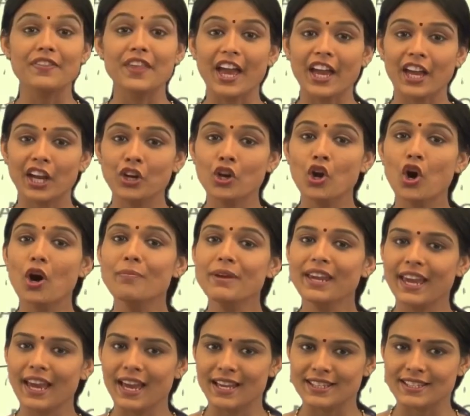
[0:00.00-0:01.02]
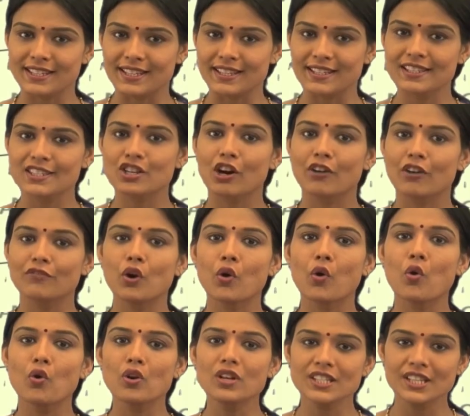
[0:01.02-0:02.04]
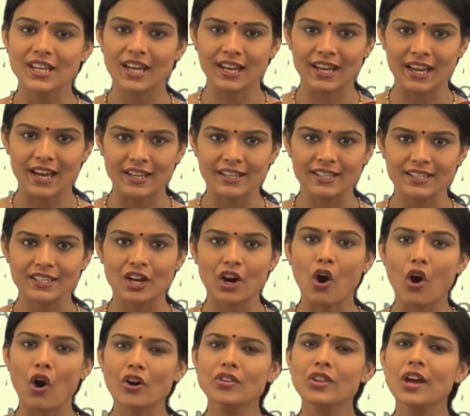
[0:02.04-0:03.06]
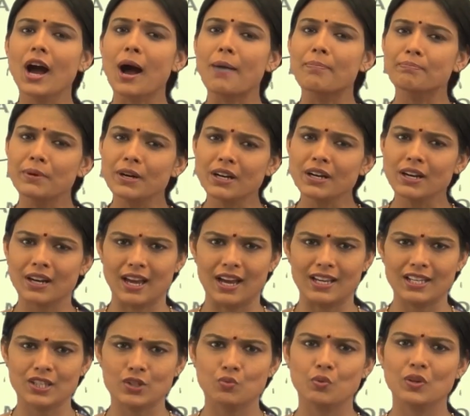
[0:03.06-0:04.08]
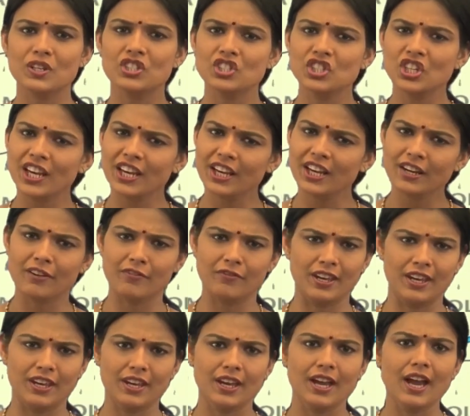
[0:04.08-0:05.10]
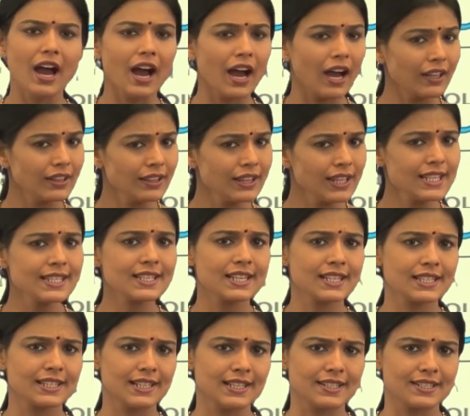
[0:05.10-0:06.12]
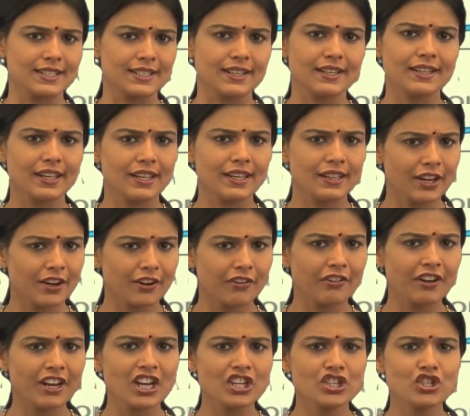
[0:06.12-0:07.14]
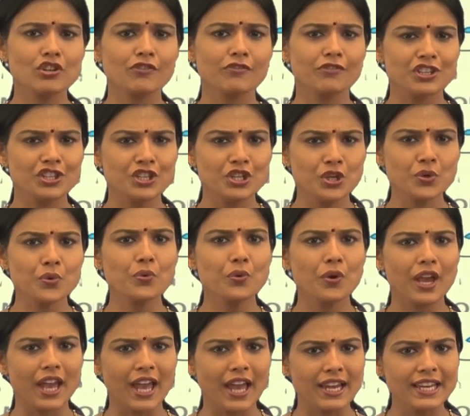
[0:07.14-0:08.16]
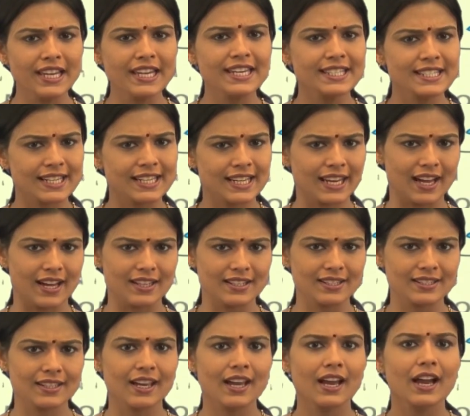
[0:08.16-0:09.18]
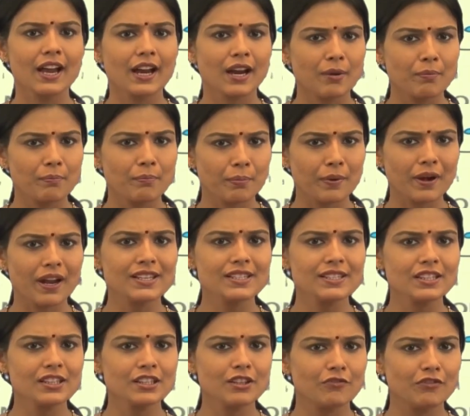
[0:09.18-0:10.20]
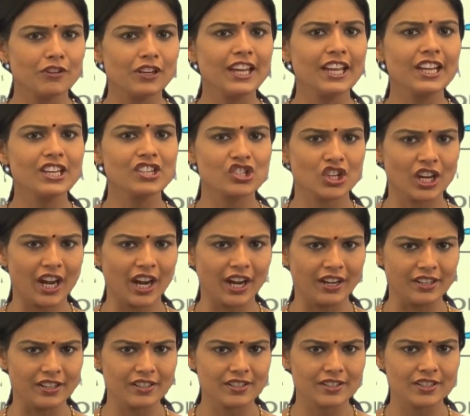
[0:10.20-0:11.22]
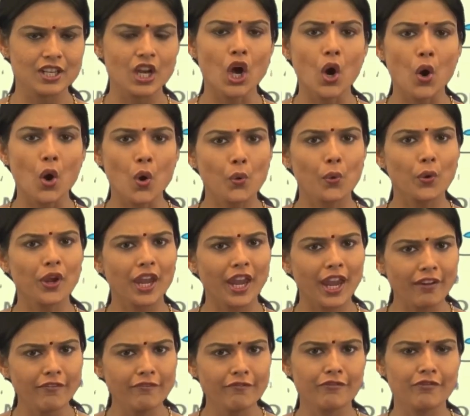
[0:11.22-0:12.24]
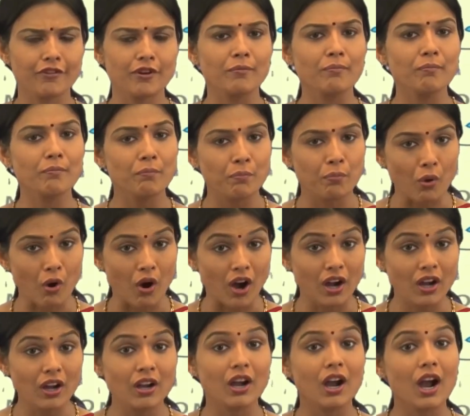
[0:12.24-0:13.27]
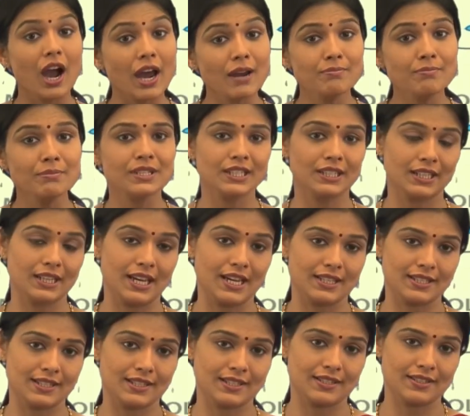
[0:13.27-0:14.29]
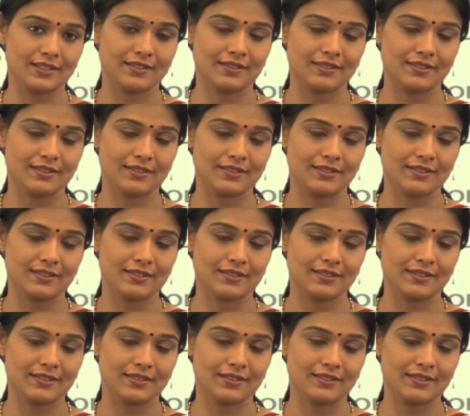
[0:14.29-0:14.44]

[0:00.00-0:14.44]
The economic assets of the old elite or the upper class were taken away, and this resulted in the creation of a new elite class comprising the village cadres who came from poor and middle class.